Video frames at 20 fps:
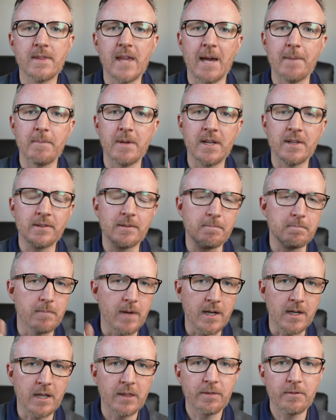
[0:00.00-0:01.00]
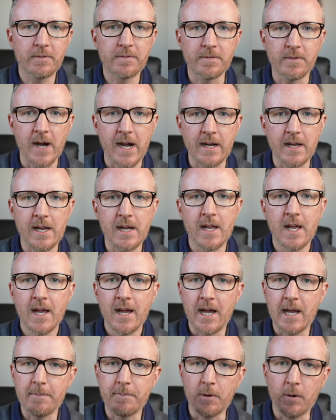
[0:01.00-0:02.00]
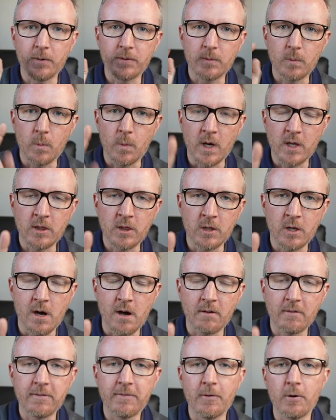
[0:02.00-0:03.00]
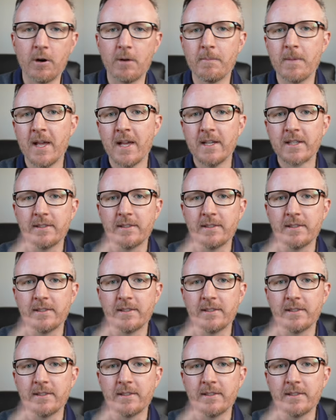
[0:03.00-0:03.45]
That means Monday through Friday, I post 1 long form,